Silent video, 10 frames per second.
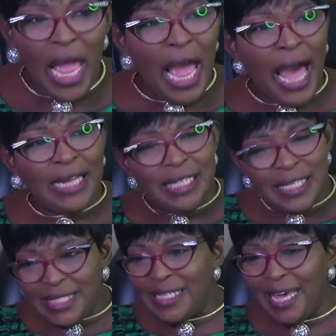And this
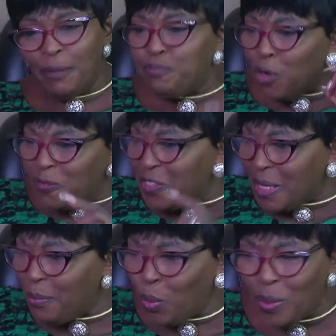girl,
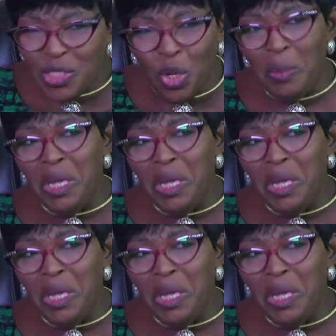profitable wisdom,